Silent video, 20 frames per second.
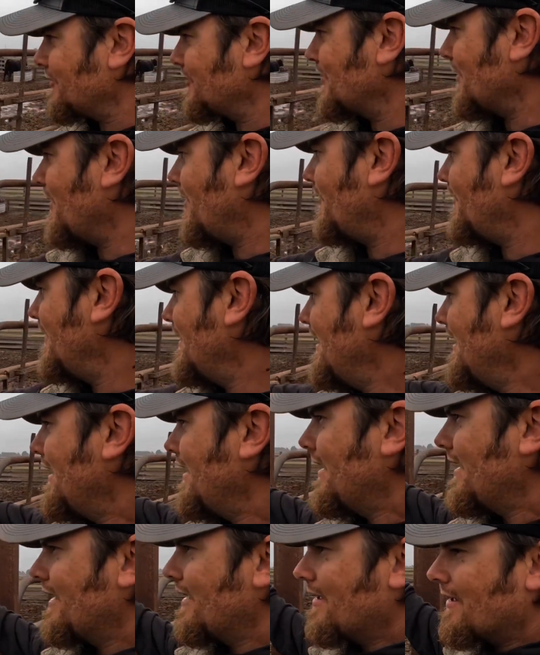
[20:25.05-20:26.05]
So
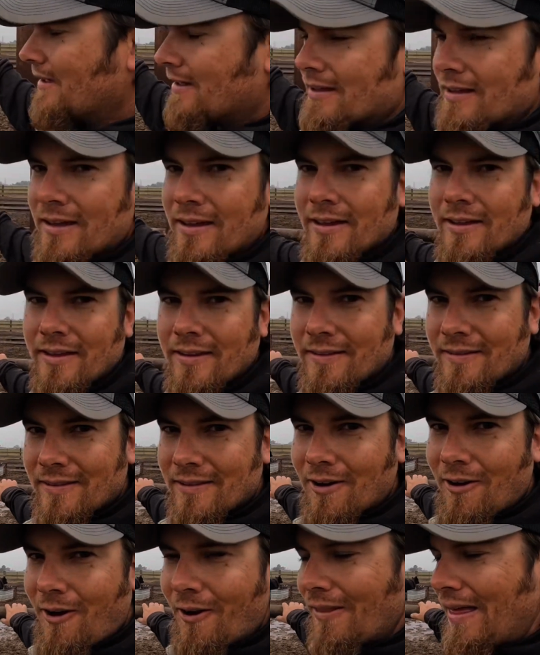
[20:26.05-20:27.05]

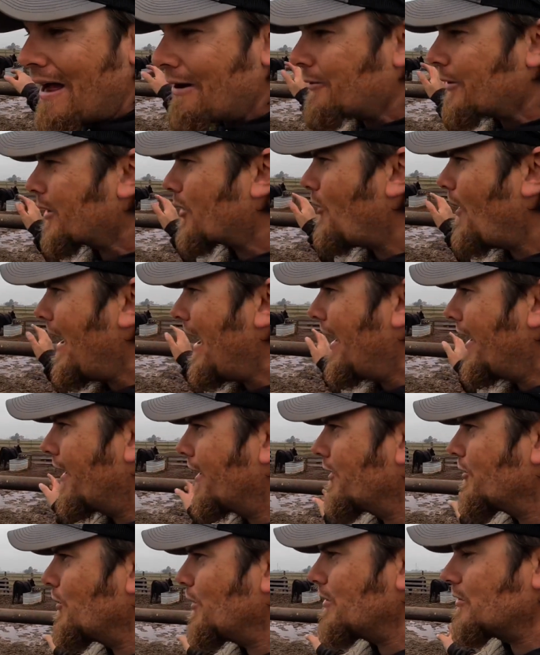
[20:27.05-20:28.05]
all that
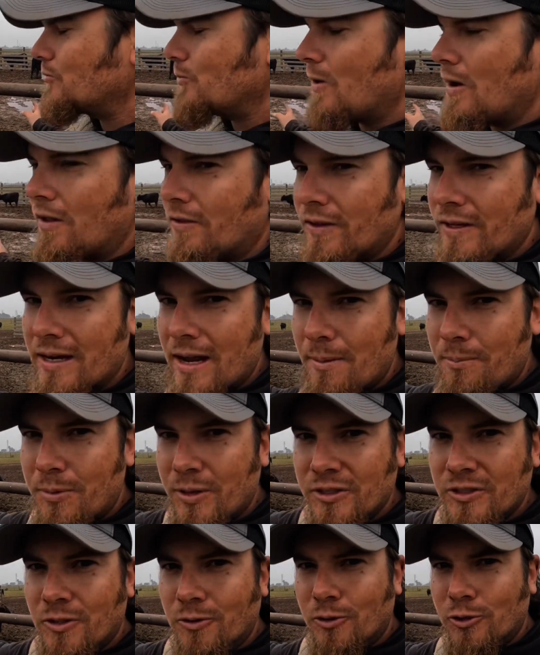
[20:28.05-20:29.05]
required was welding up
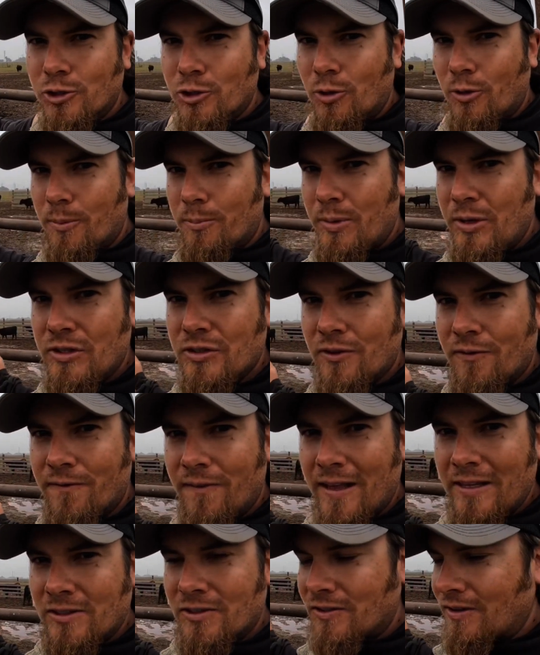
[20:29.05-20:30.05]
this little short piece of
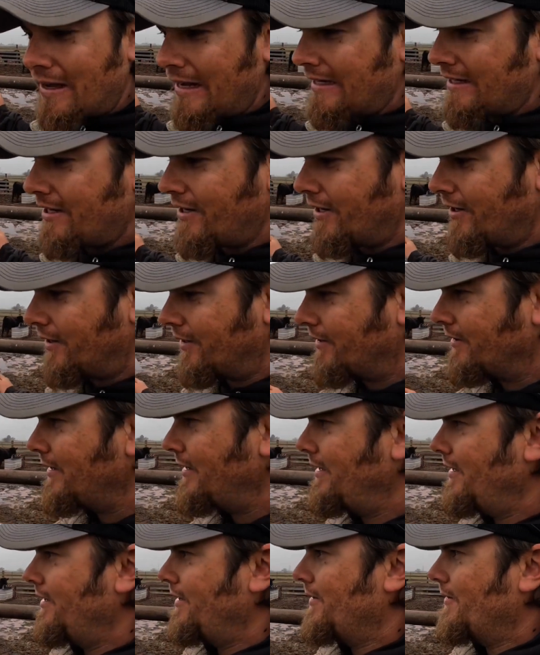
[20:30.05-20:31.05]
fence line here.
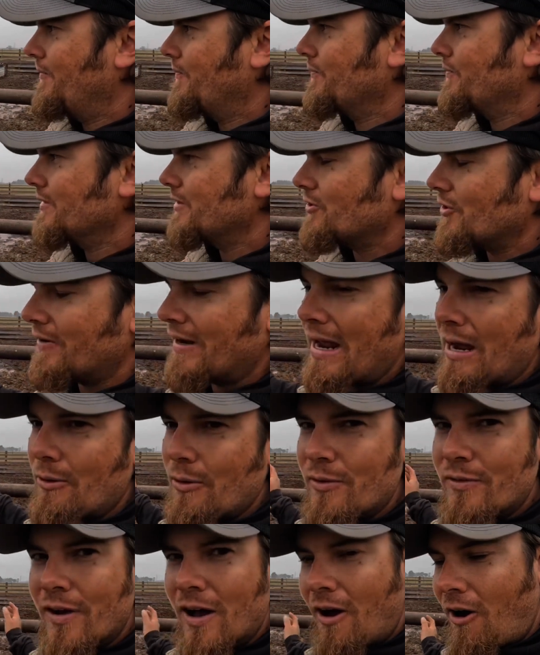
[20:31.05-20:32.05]
So now
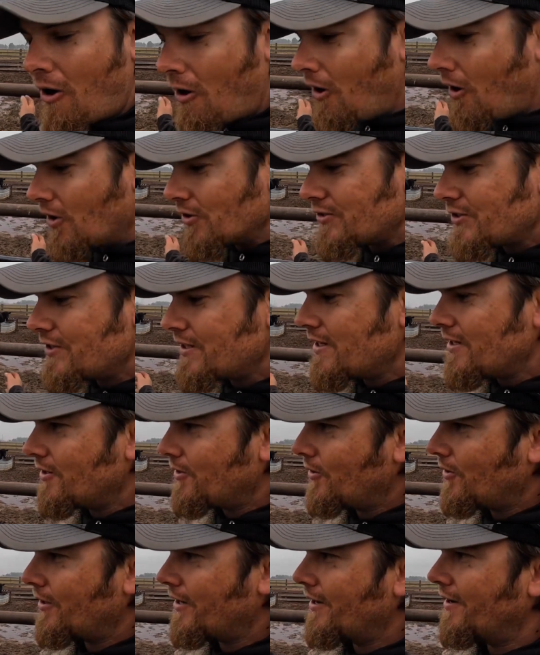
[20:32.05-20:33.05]
we've got all
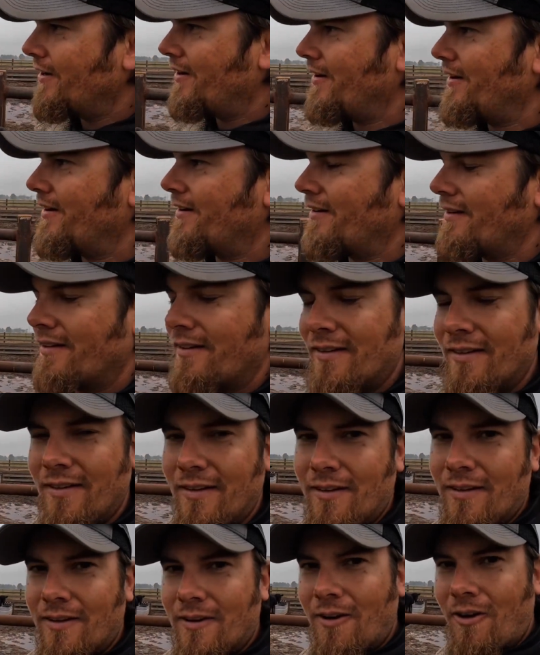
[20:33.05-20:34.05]
steel here,
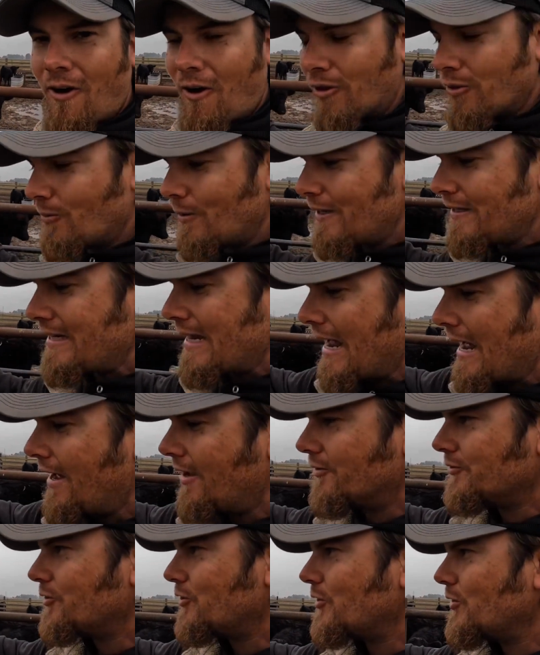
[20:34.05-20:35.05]
all the way
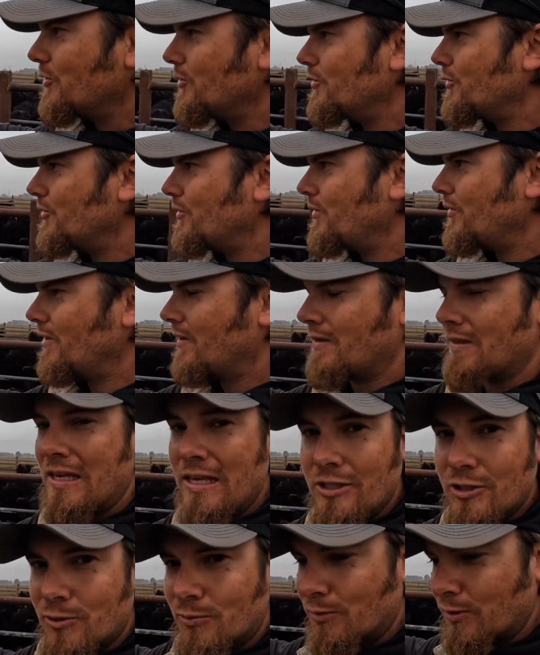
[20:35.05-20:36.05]
down to
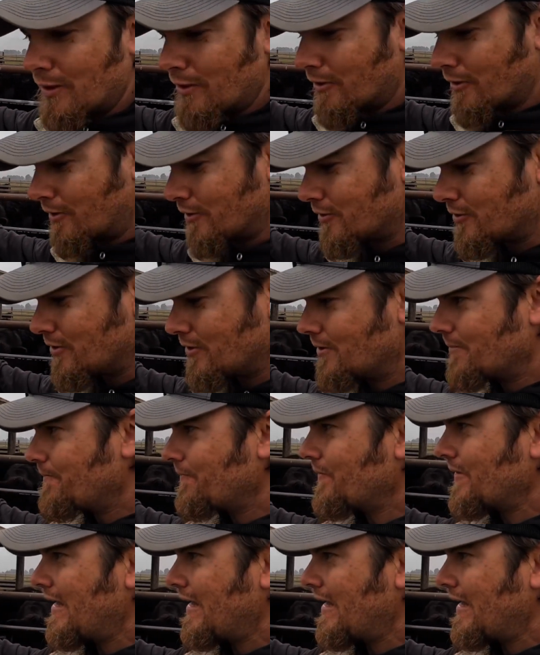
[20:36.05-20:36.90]
these feeders.